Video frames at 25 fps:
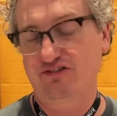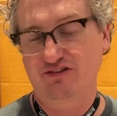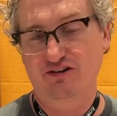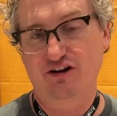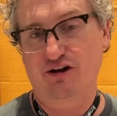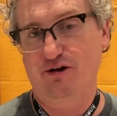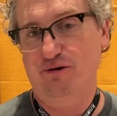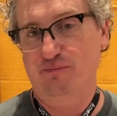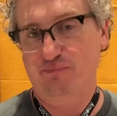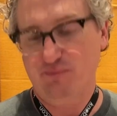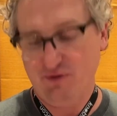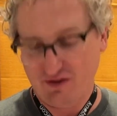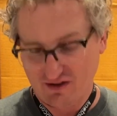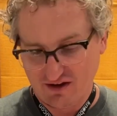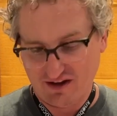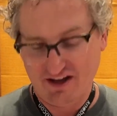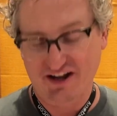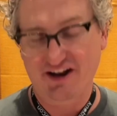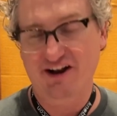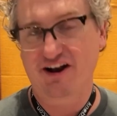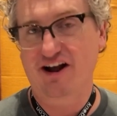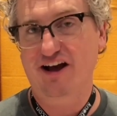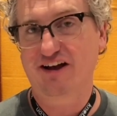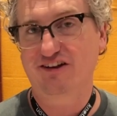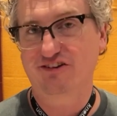You know, in
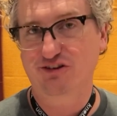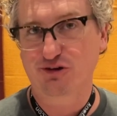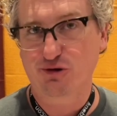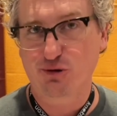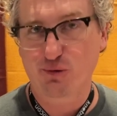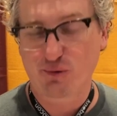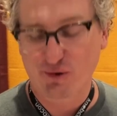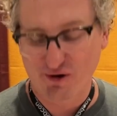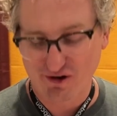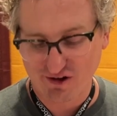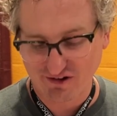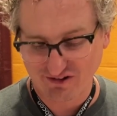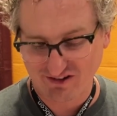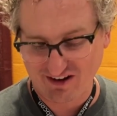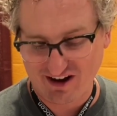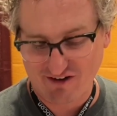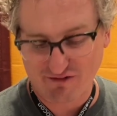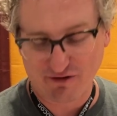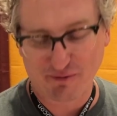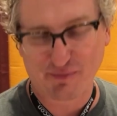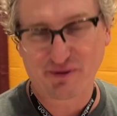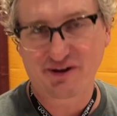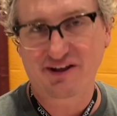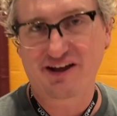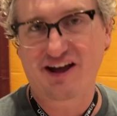an ideal world,
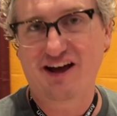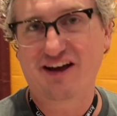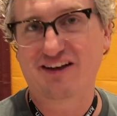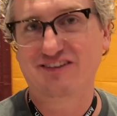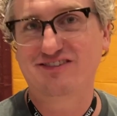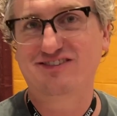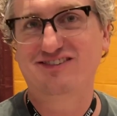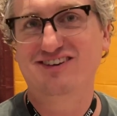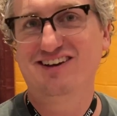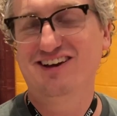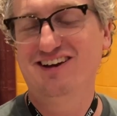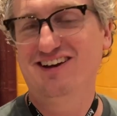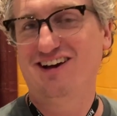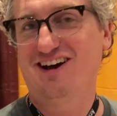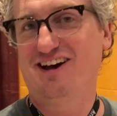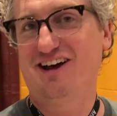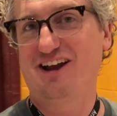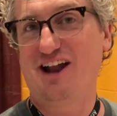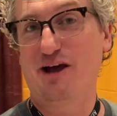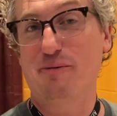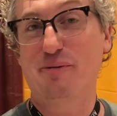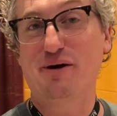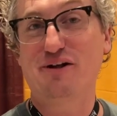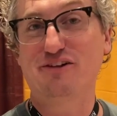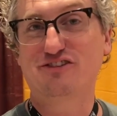everybody has an
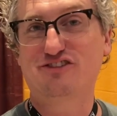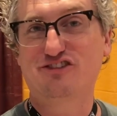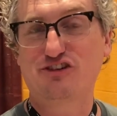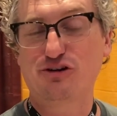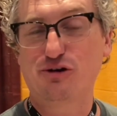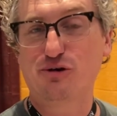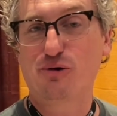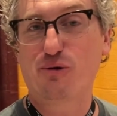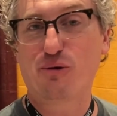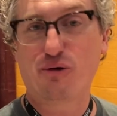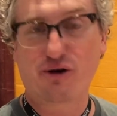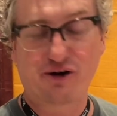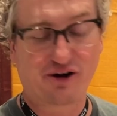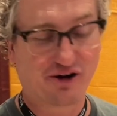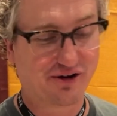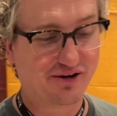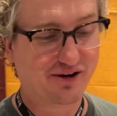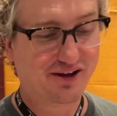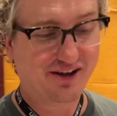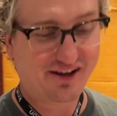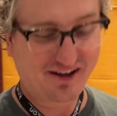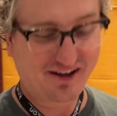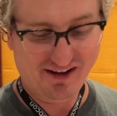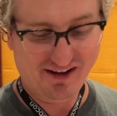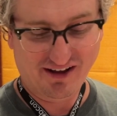ML2 or
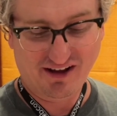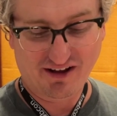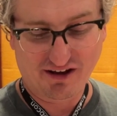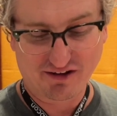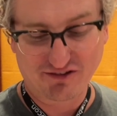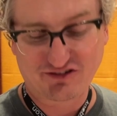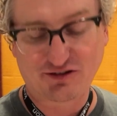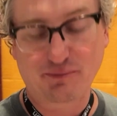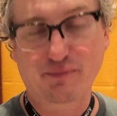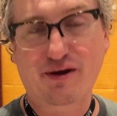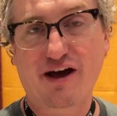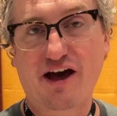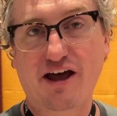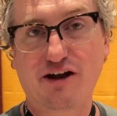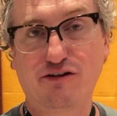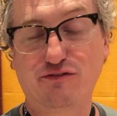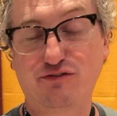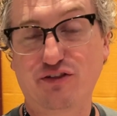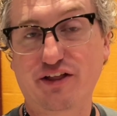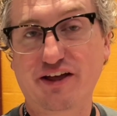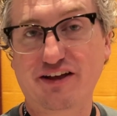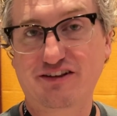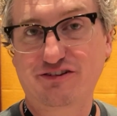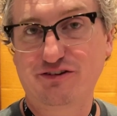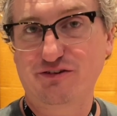uh, some kind of
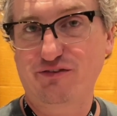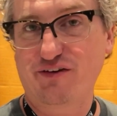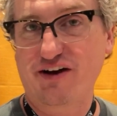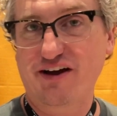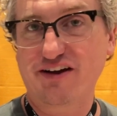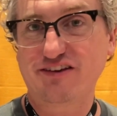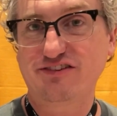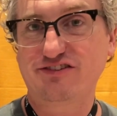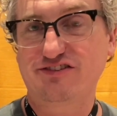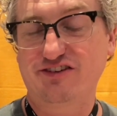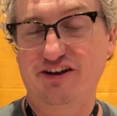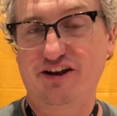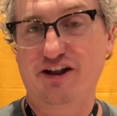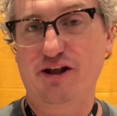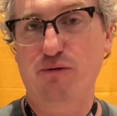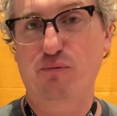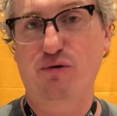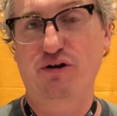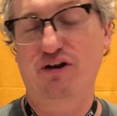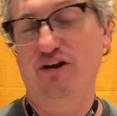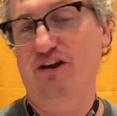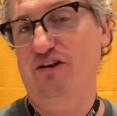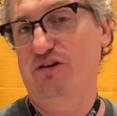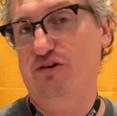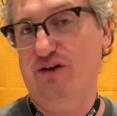link device, and then
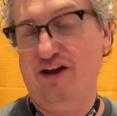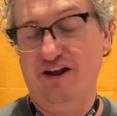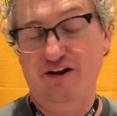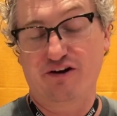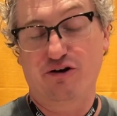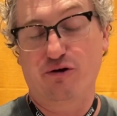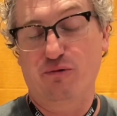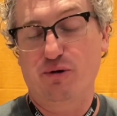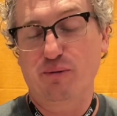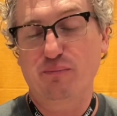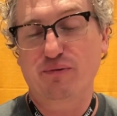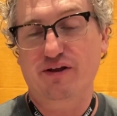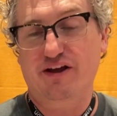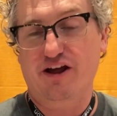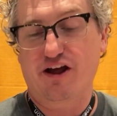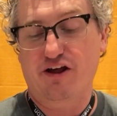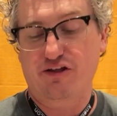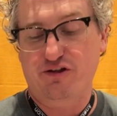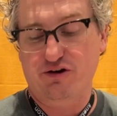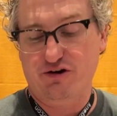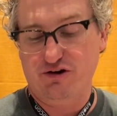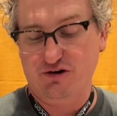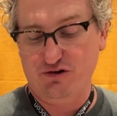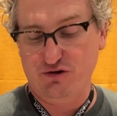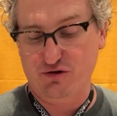when you get in a room
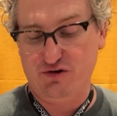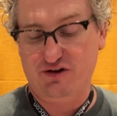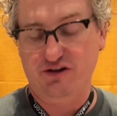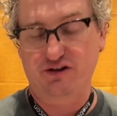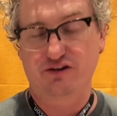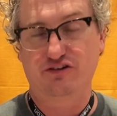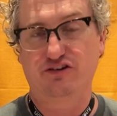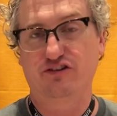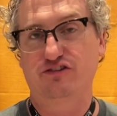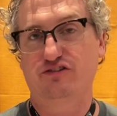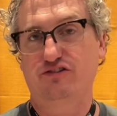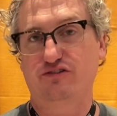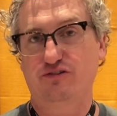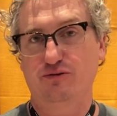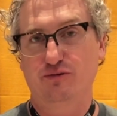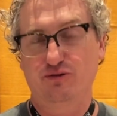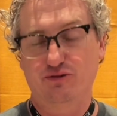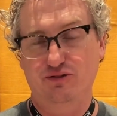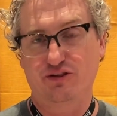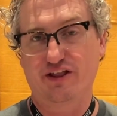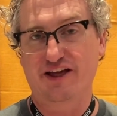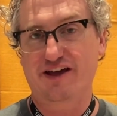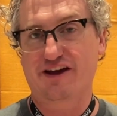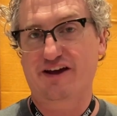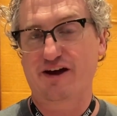together, you can just
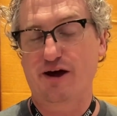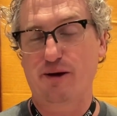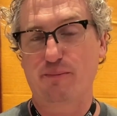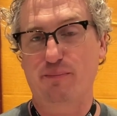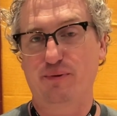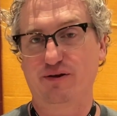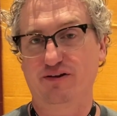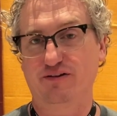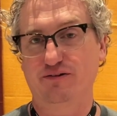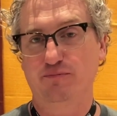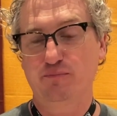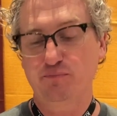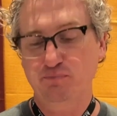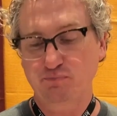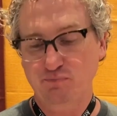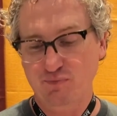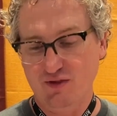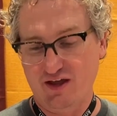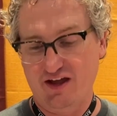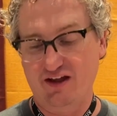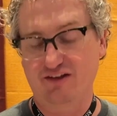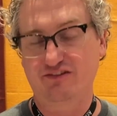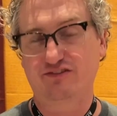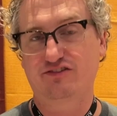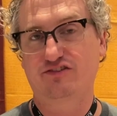link up and
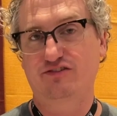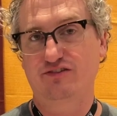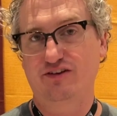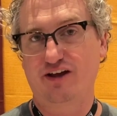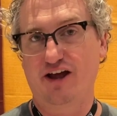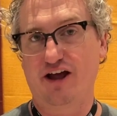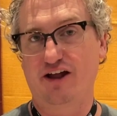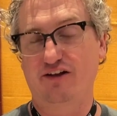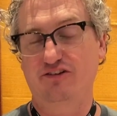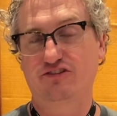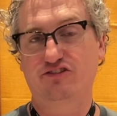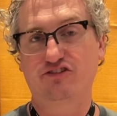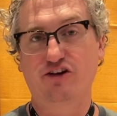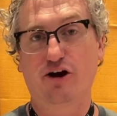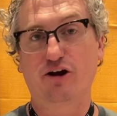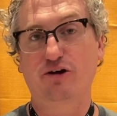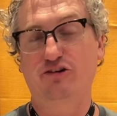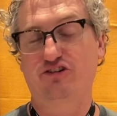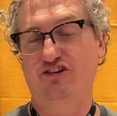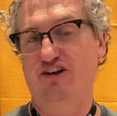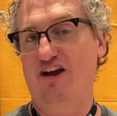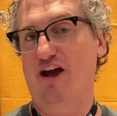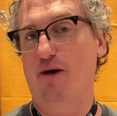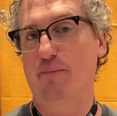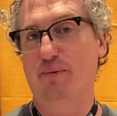and, and start
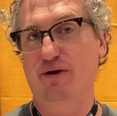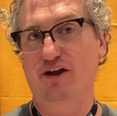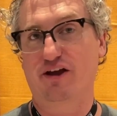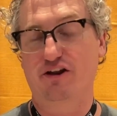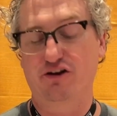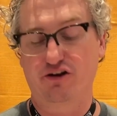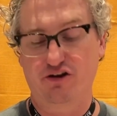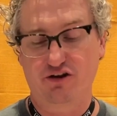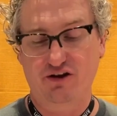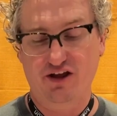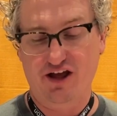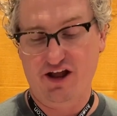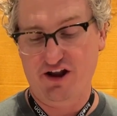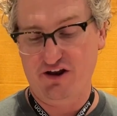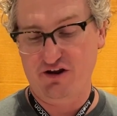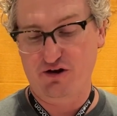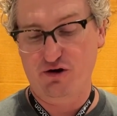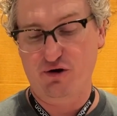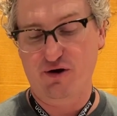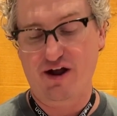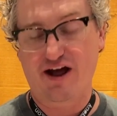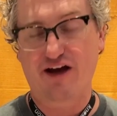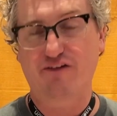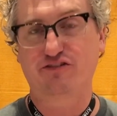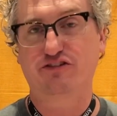jamming and, and you
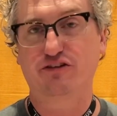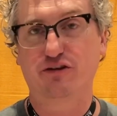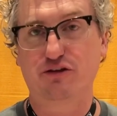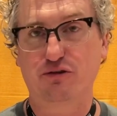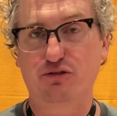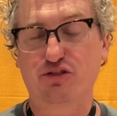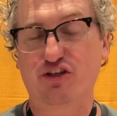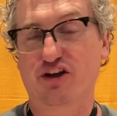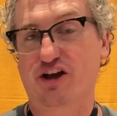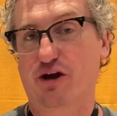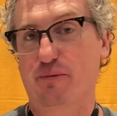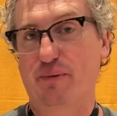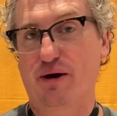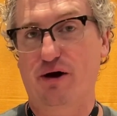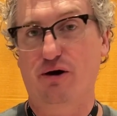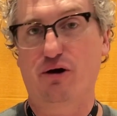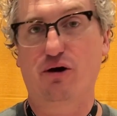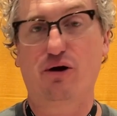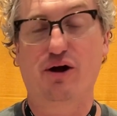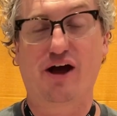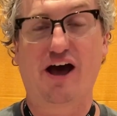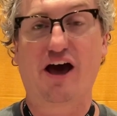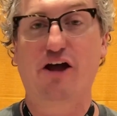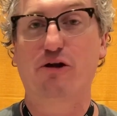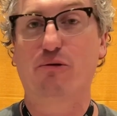don't have to think about
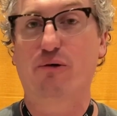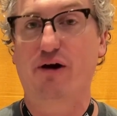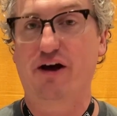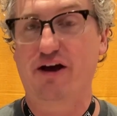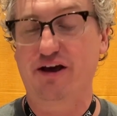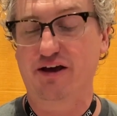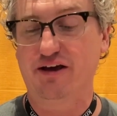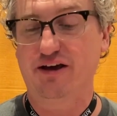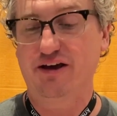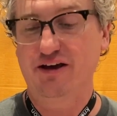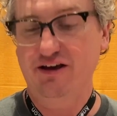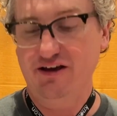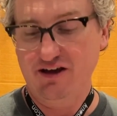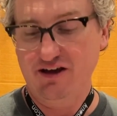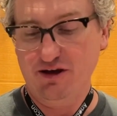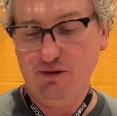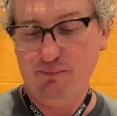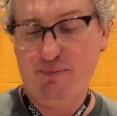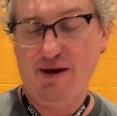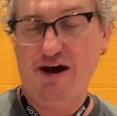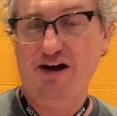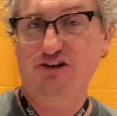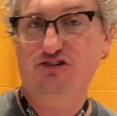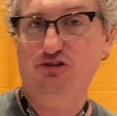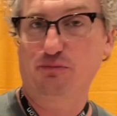uh, how do I
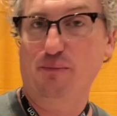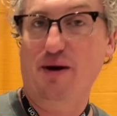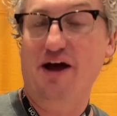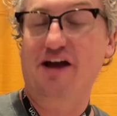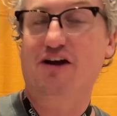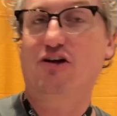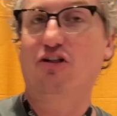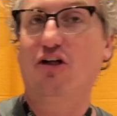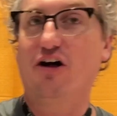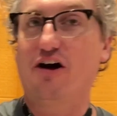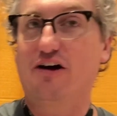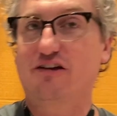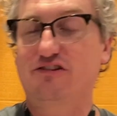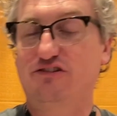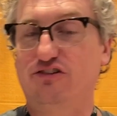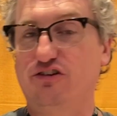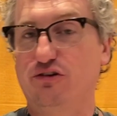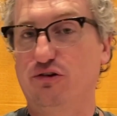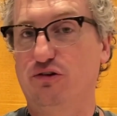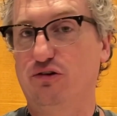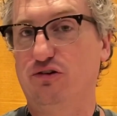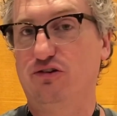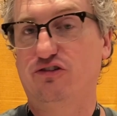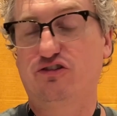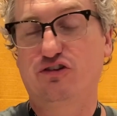patch my clock
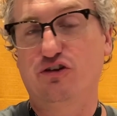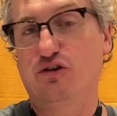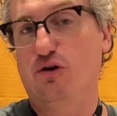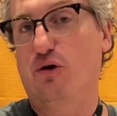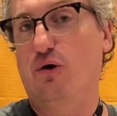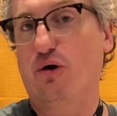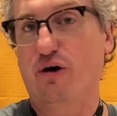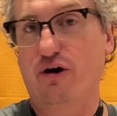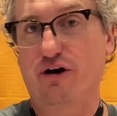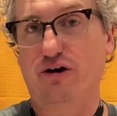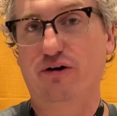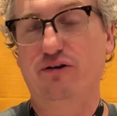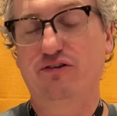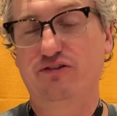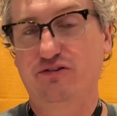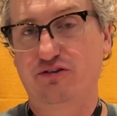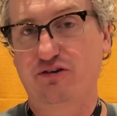to, to your,